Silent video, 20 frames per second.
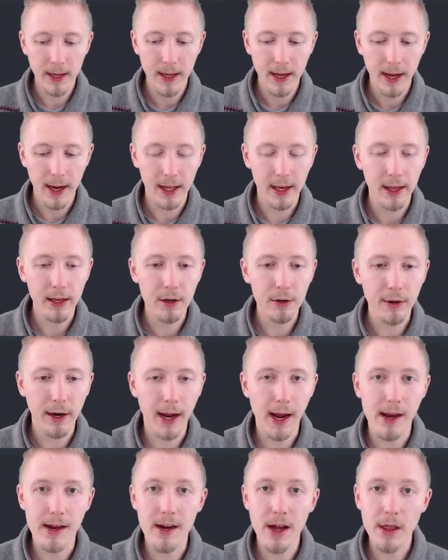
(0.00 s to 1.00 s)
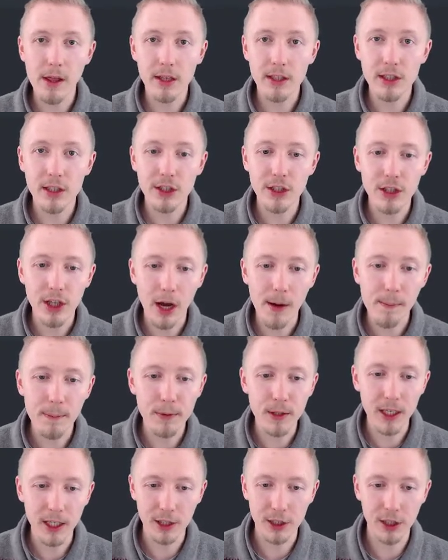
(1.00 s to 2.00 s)
and then create another
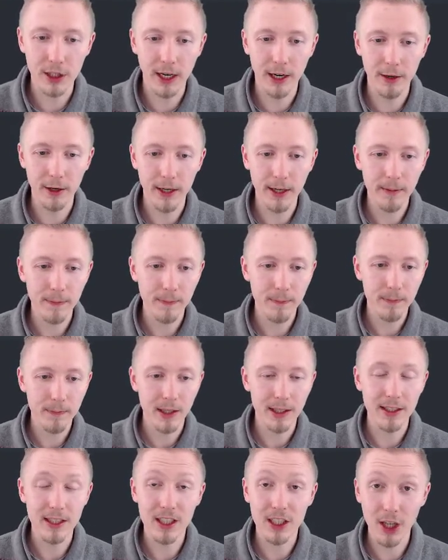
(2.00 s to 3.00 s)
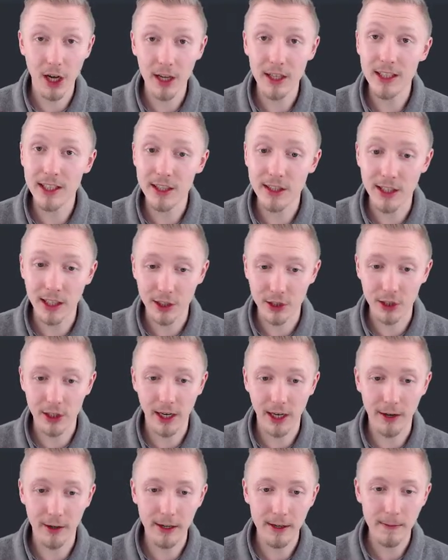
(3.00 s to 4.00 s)
sub dictionary inside this
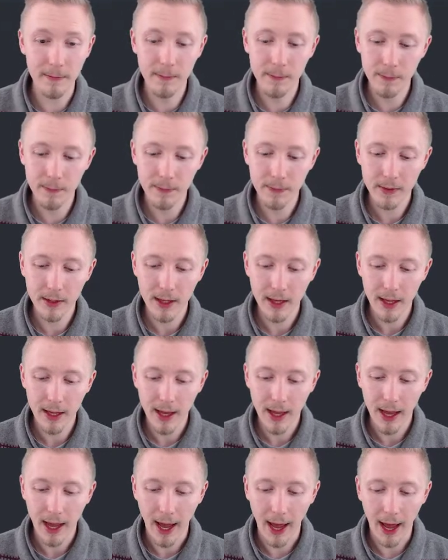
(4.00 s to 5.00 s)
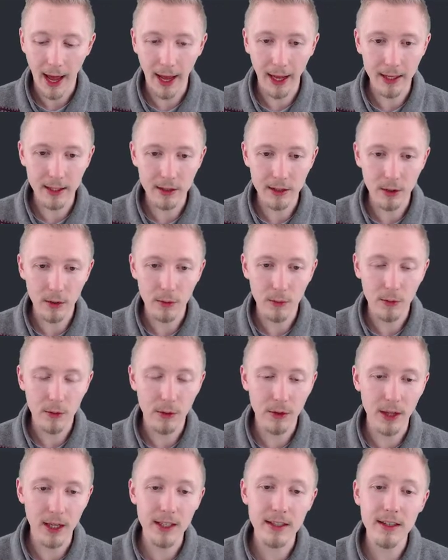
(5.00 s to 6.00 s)
dictionary. And
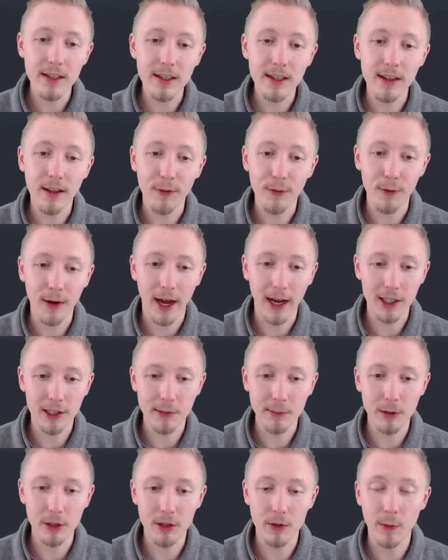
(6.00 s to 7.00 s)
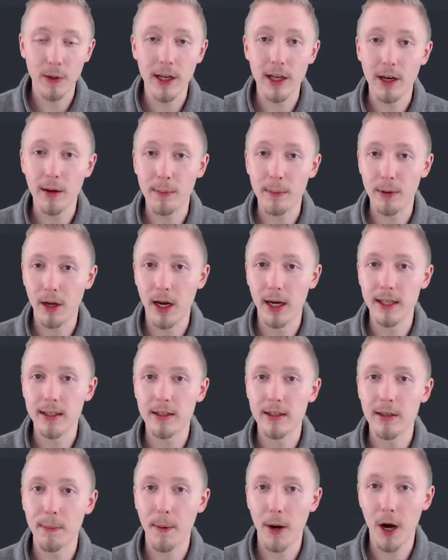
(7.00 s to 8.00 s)
These are the different attributes we can apply
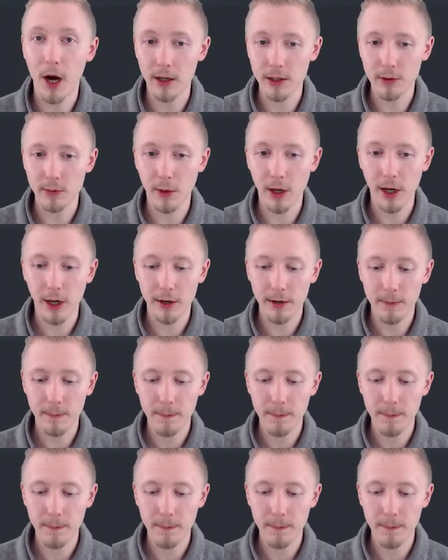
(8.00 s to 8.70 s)
to password.